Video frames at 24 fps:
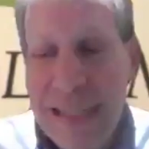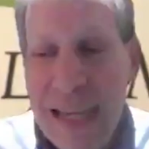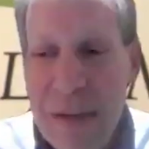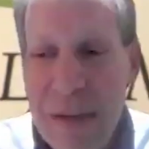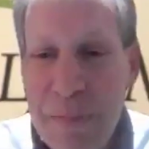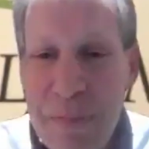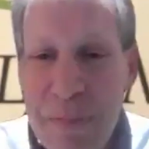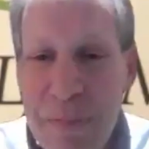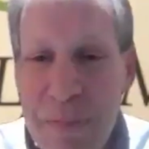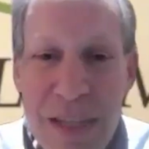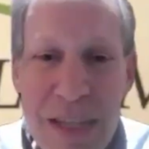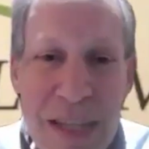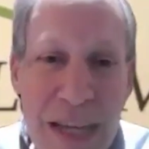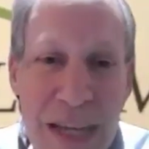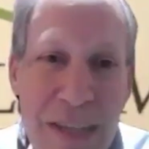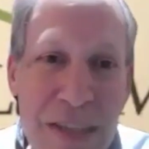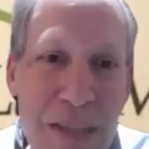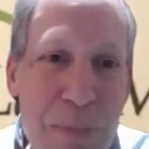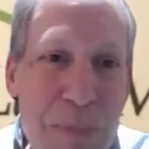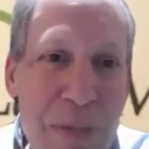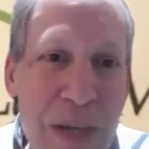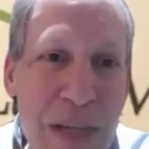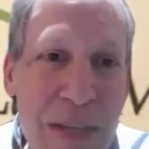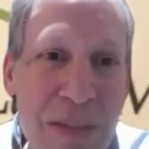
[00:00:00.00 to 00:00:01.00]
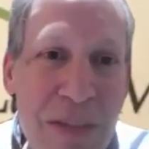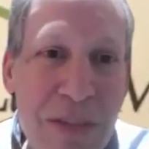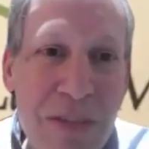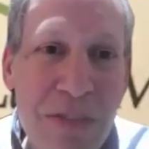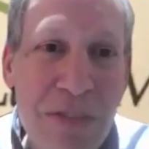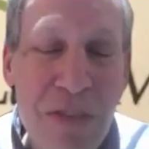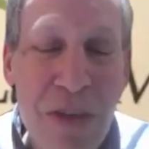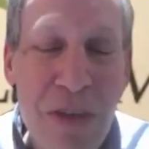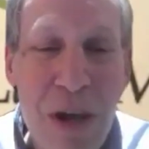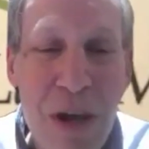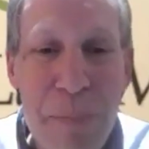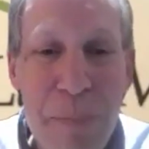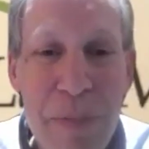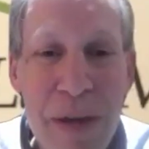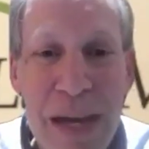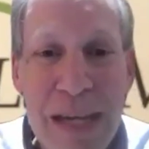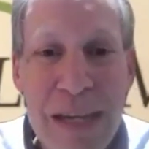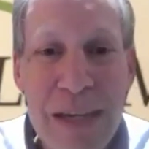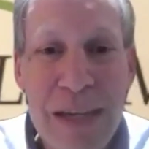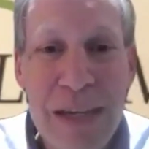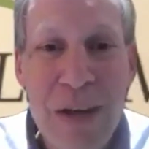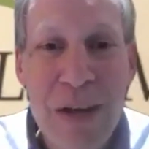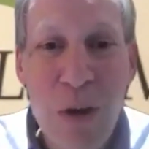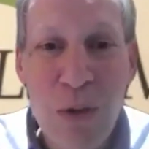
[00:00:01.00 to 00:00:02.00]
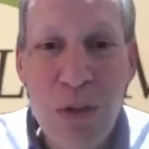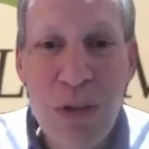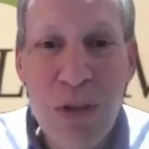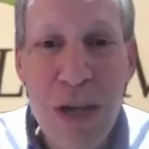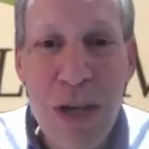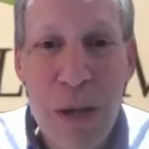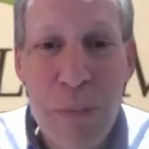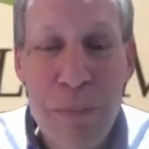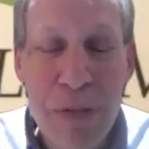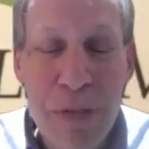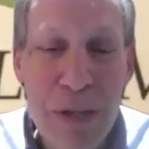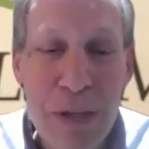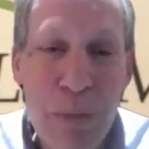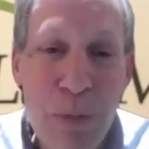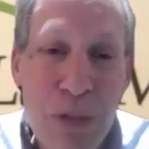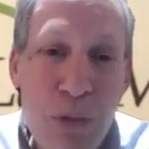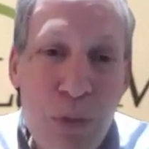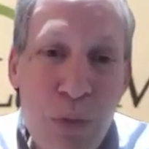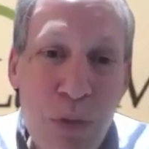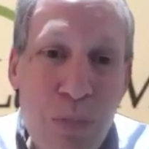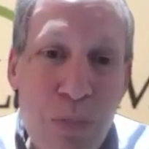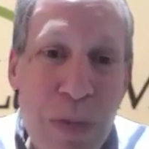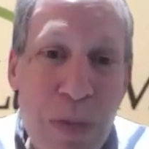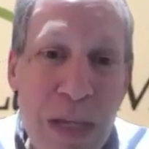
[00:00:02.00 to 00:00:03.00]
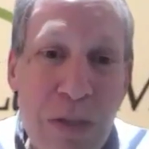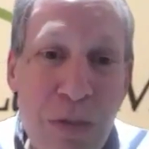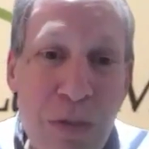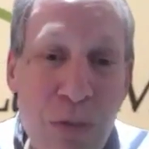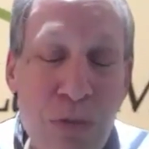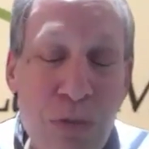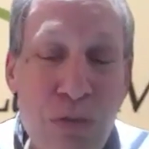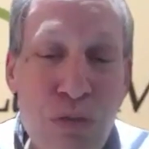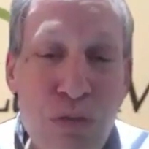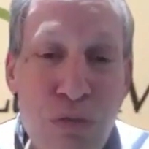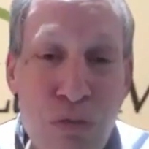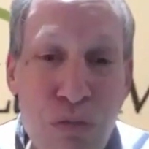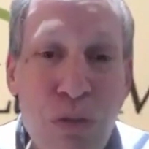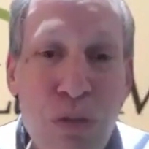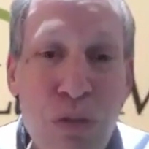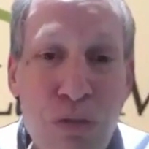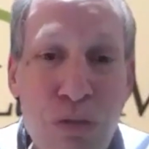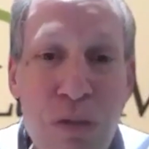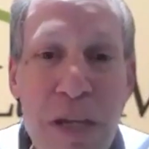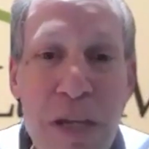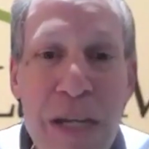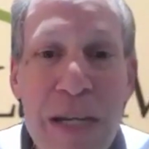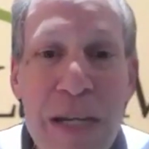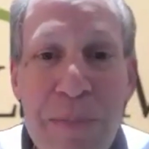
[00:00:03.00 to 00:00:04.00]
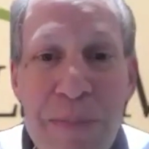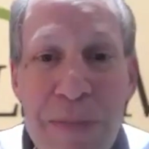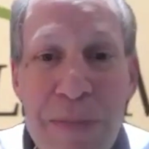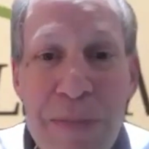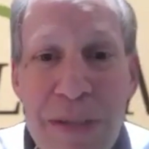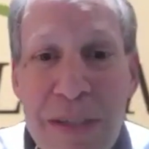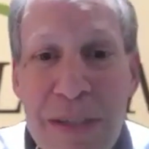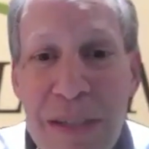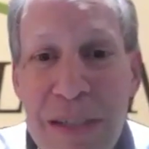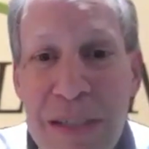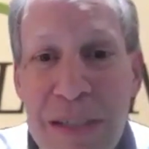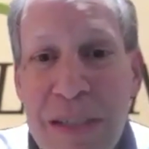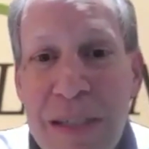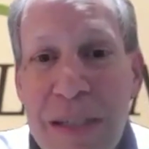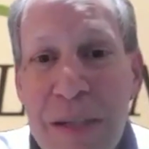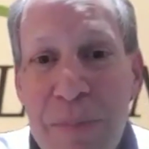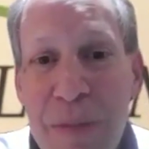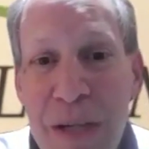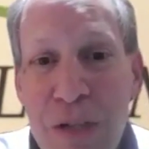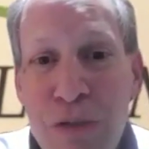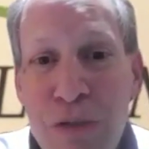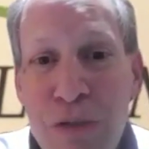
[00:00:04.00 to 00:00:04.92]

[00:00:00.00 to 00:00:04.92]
gave me the kick in the butt to start my own company, which was my true dream. Mm-hmm. My